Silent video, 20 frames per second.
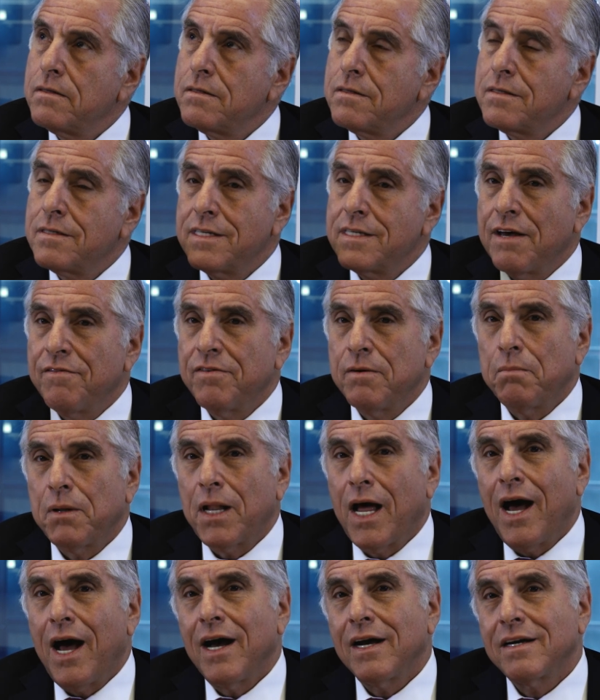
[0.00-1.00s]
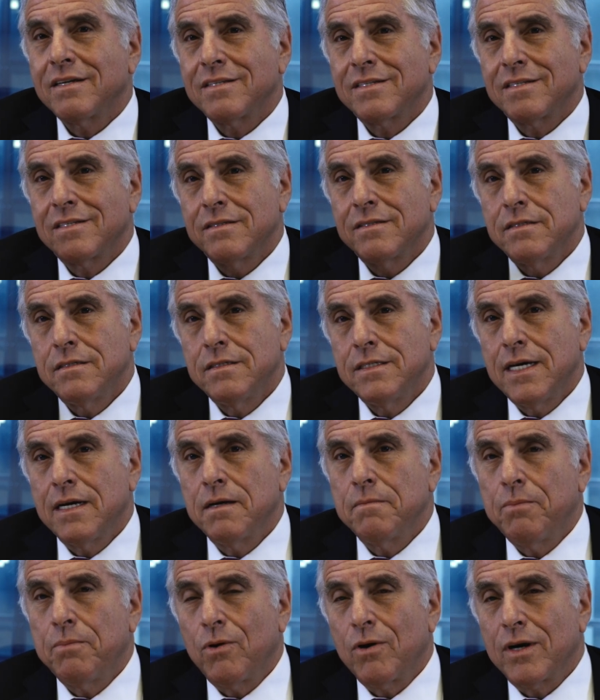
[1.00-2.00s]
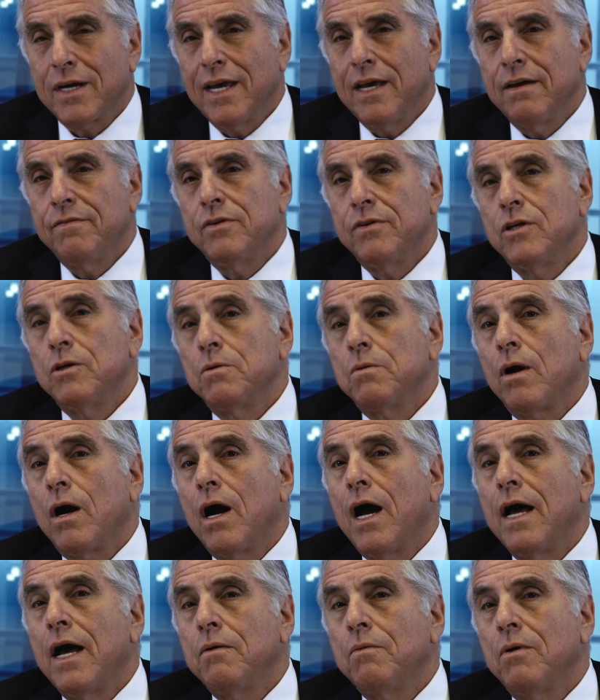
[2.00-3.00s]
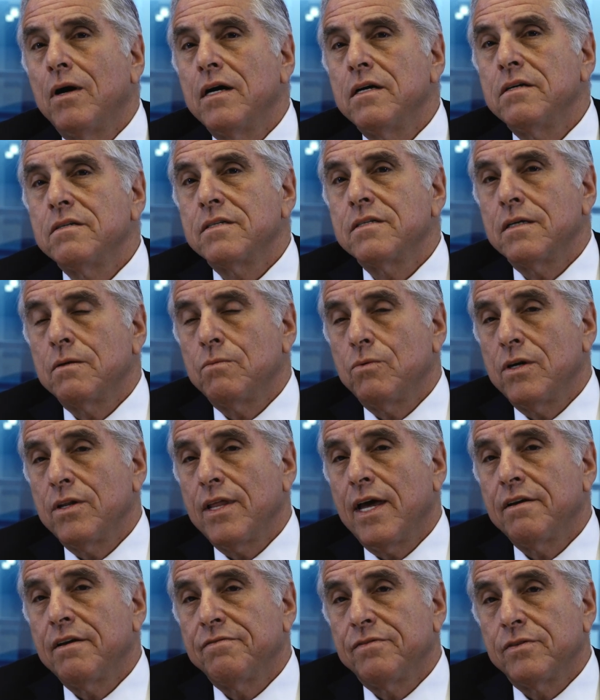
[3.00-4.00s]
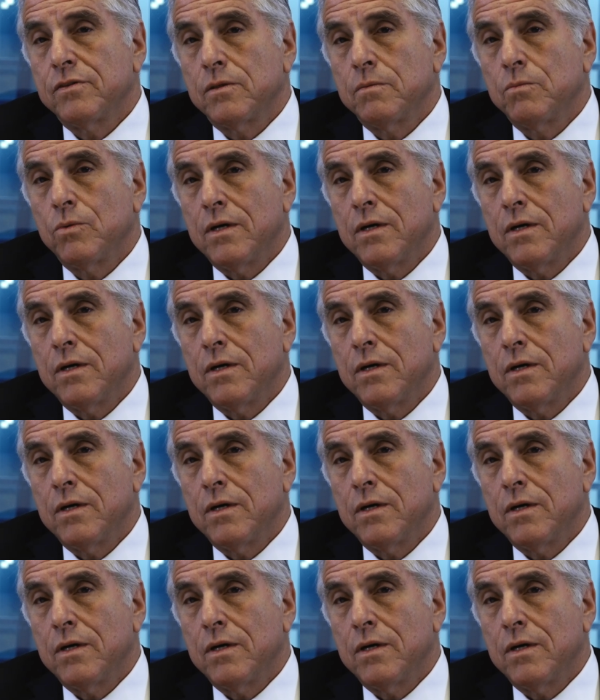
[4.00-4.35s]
seven blocks down Park Avenue where I was and where that firm